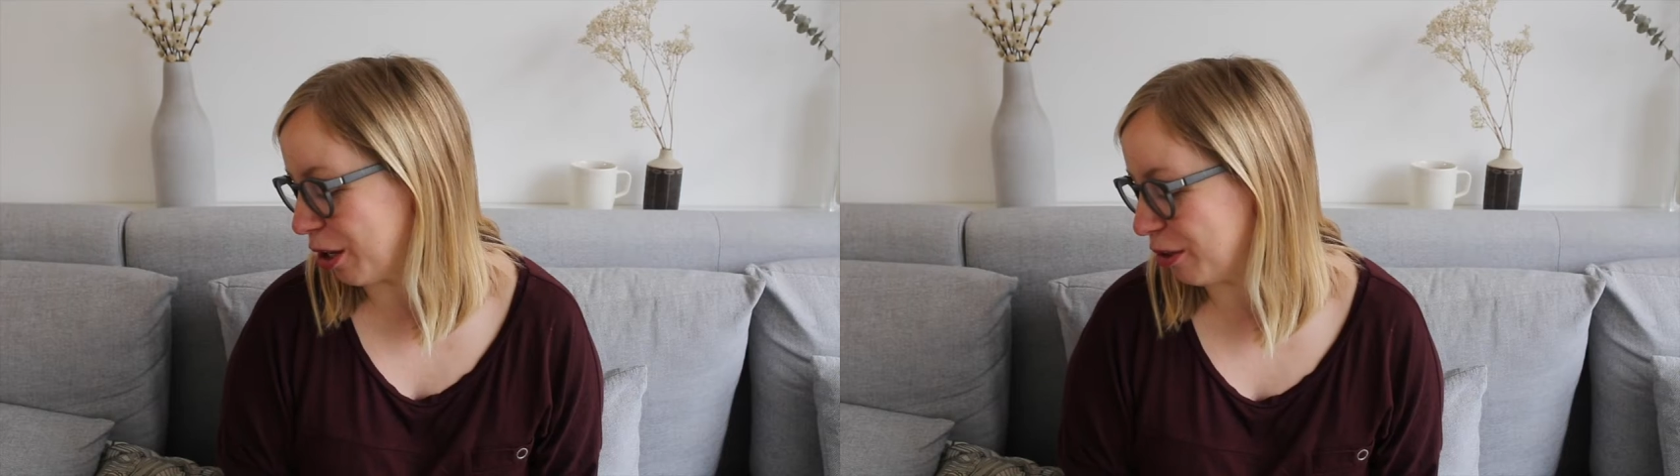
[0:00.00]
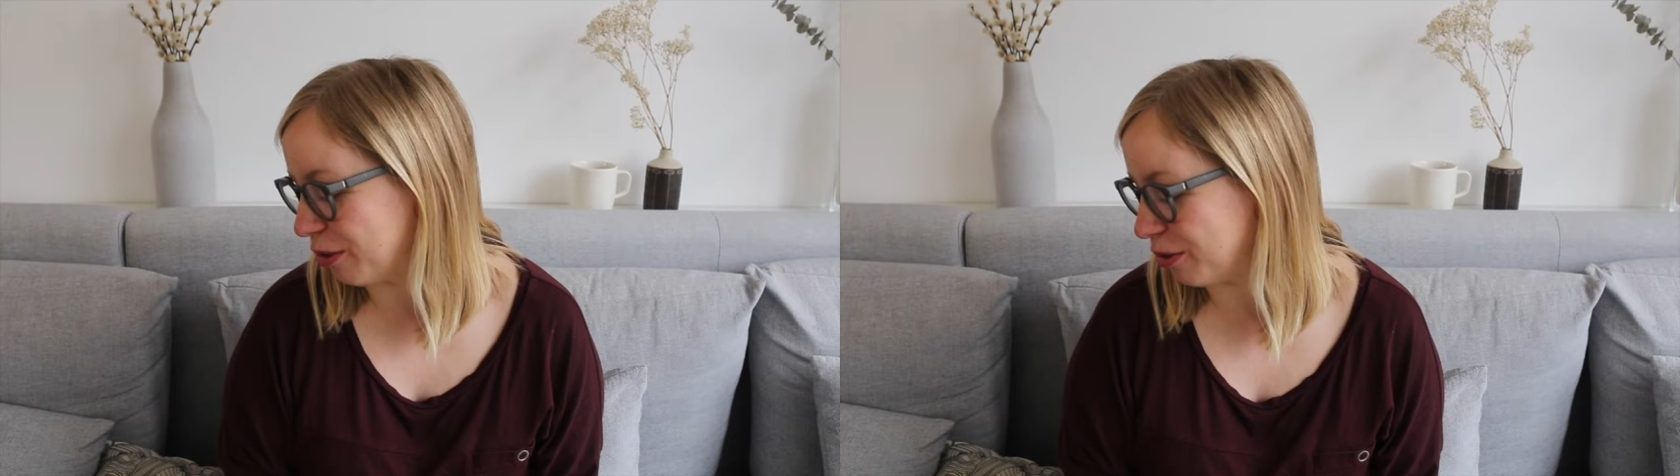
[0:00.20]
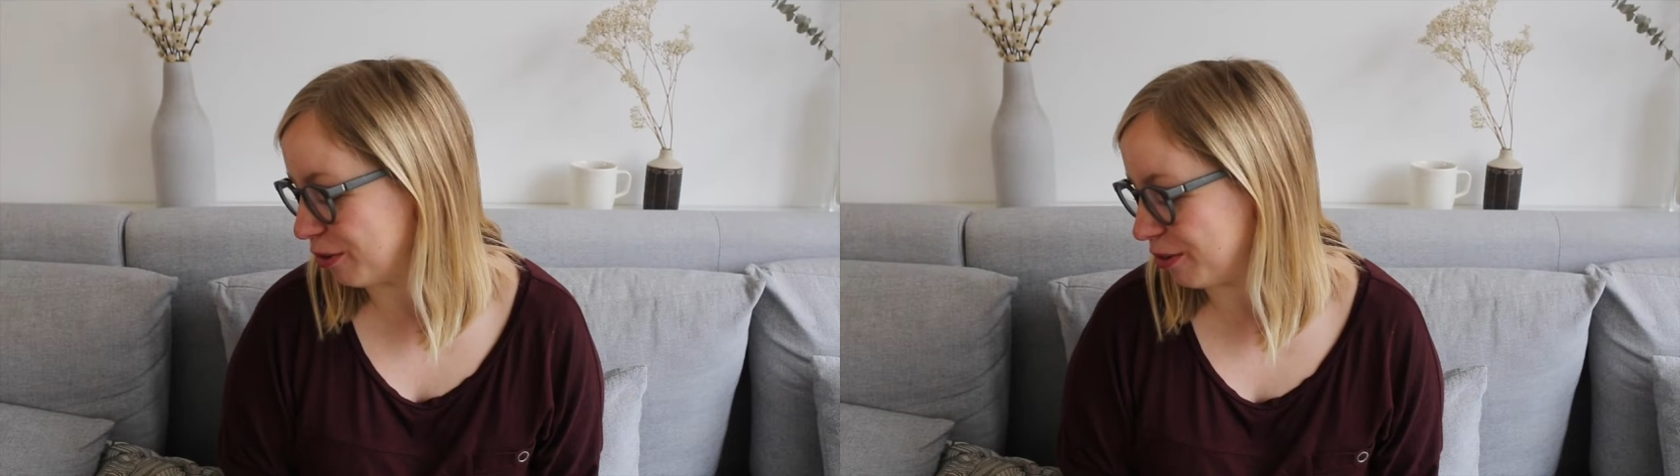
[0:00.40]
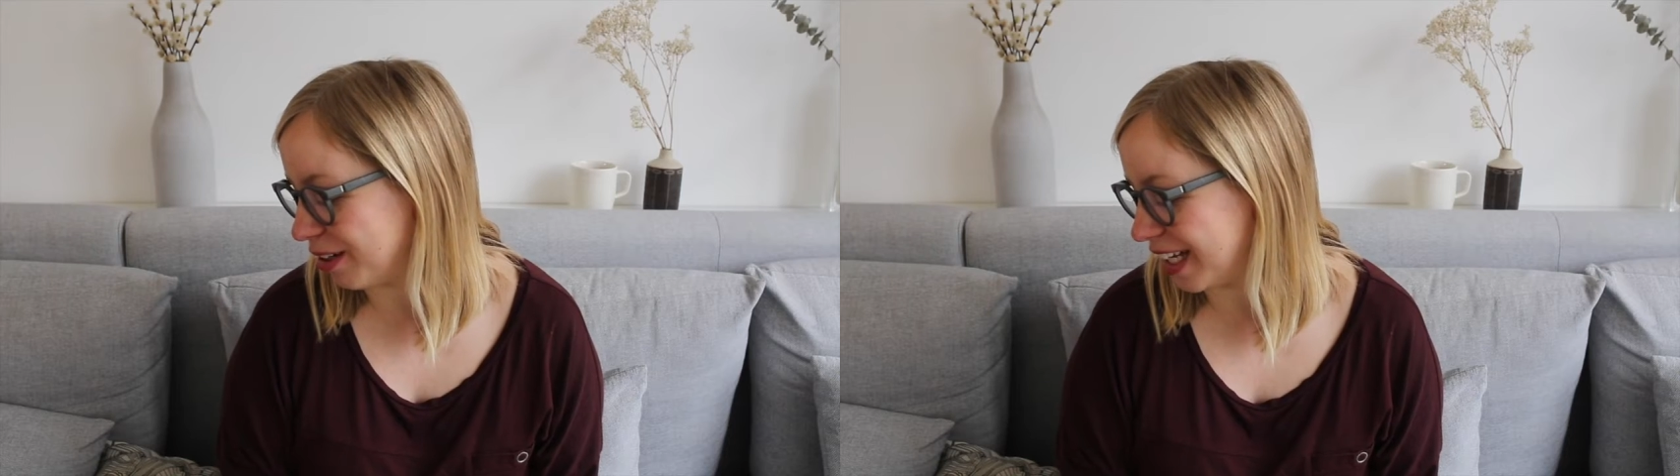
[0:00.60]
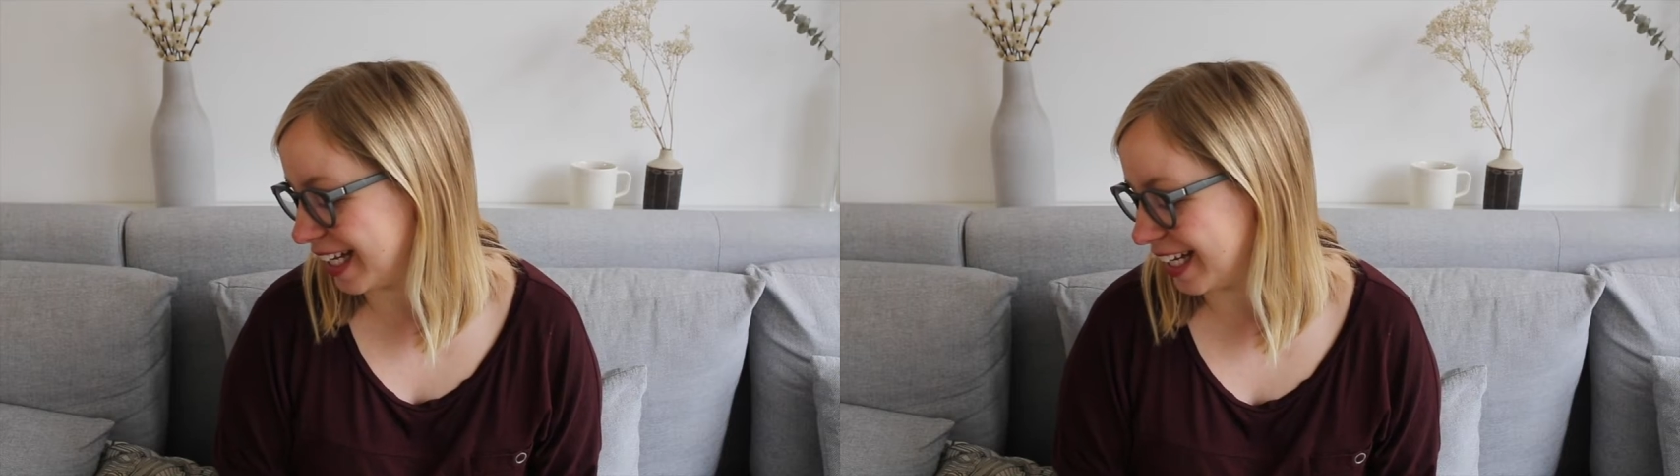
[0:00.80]
who
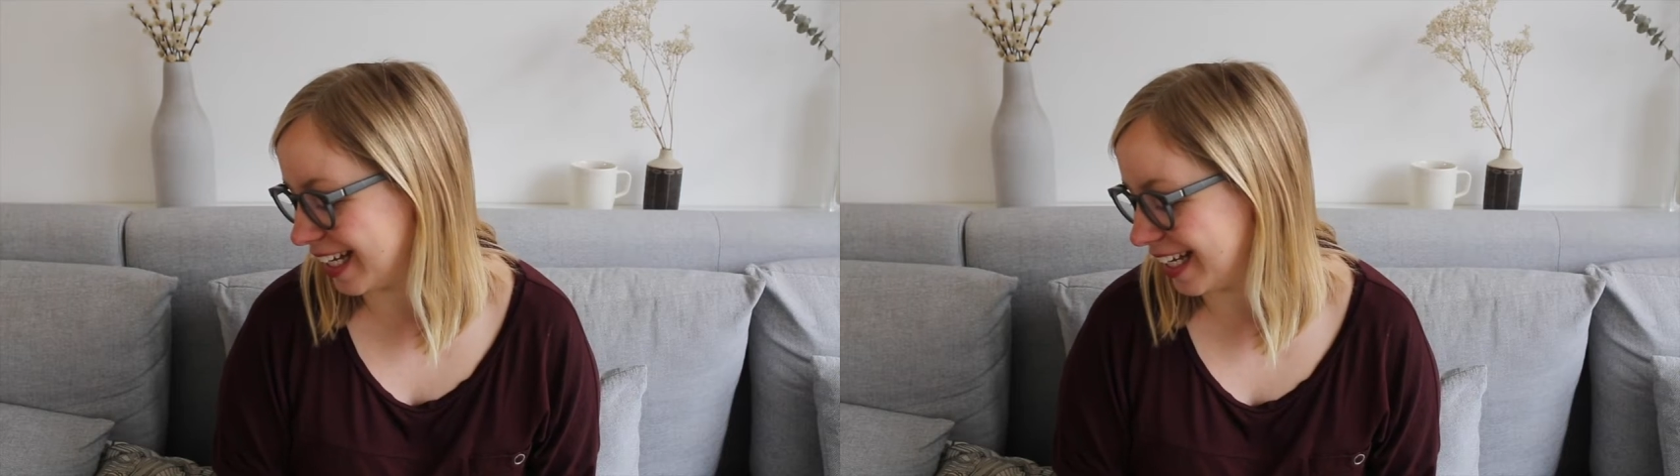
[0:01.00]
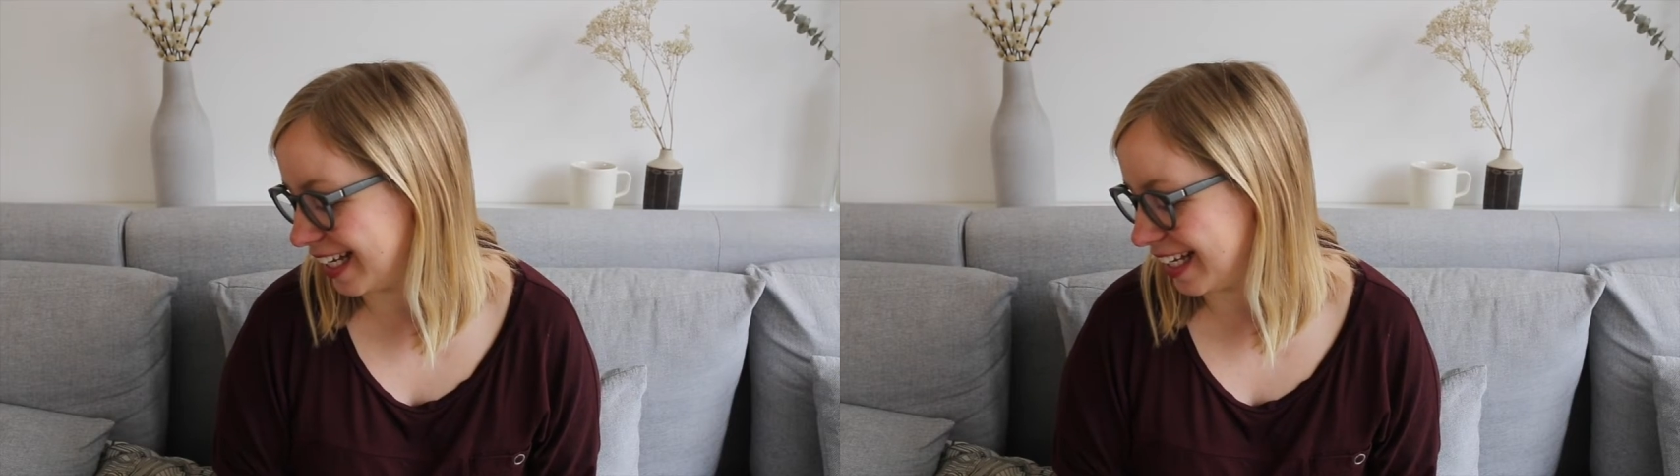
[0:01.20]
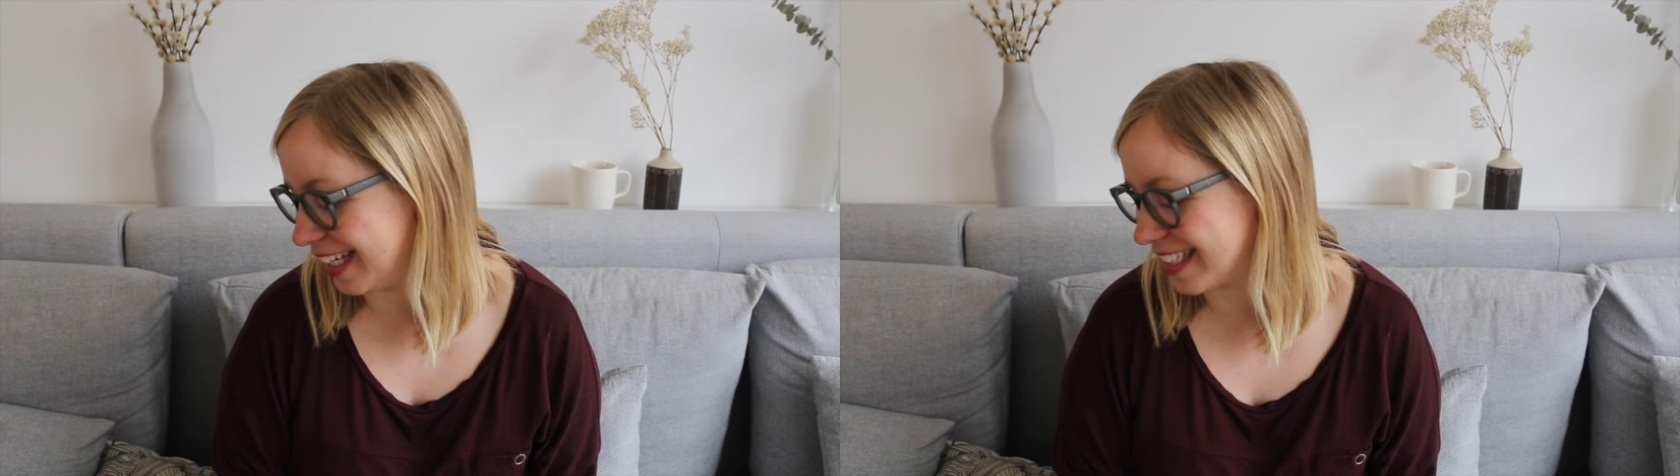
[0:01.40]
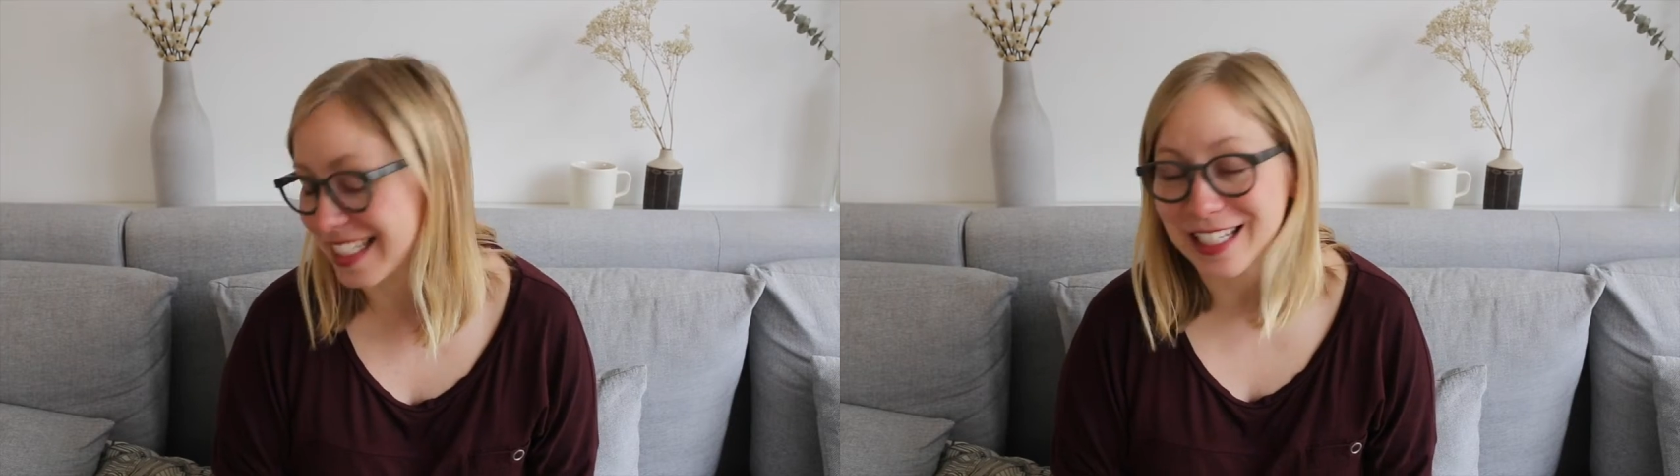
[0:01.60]
does